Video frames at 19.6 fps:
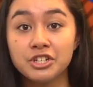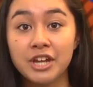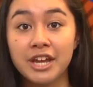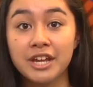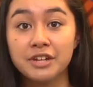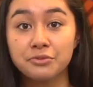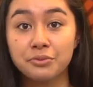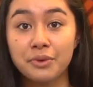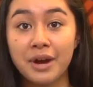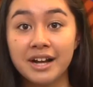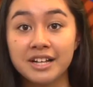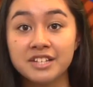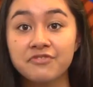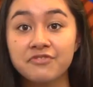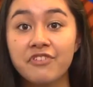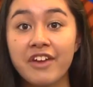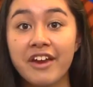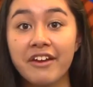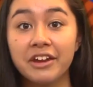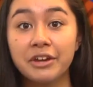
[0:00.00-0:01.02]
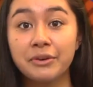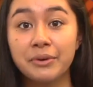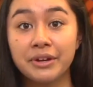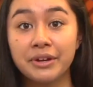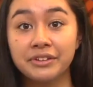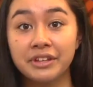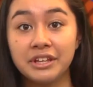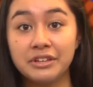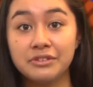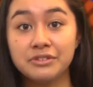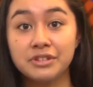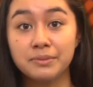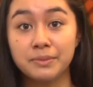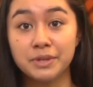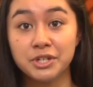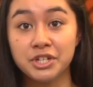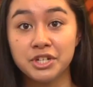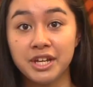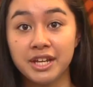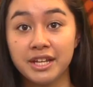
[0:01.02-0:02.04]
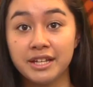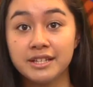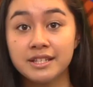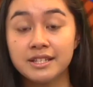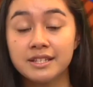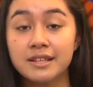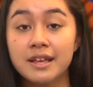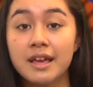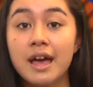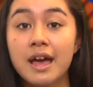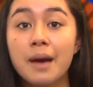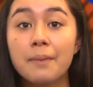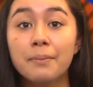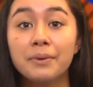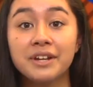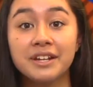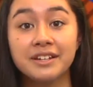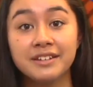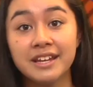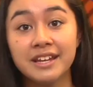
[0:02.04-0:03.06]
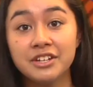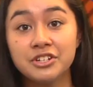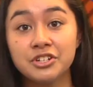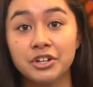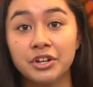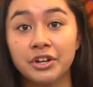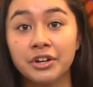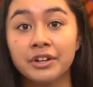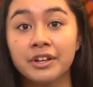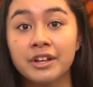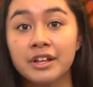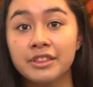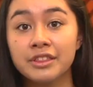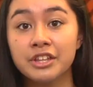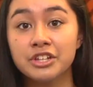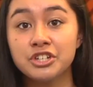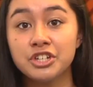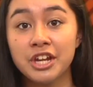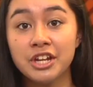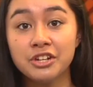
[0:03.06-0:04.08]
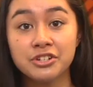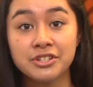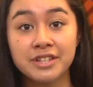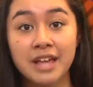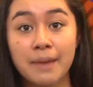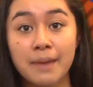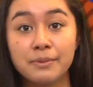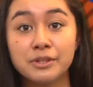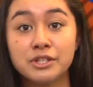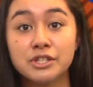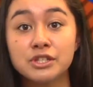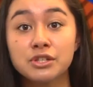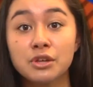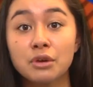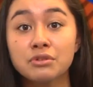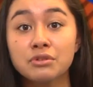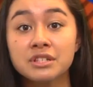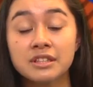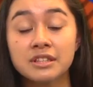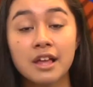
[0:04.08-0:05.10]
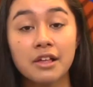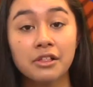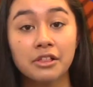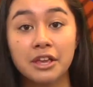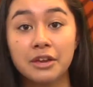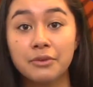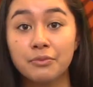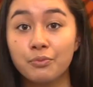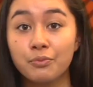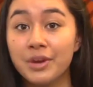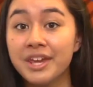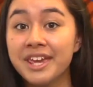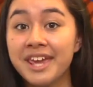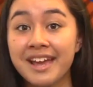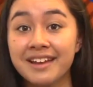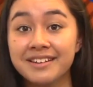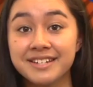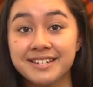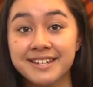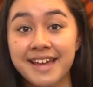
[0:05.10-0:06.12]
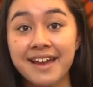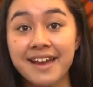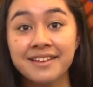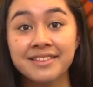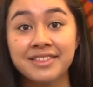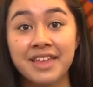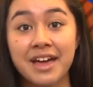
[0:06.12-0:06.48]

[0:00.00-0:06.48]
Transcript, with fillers: change rocks very quickly using machines, but in nature, the changes happen so slowly we can't detect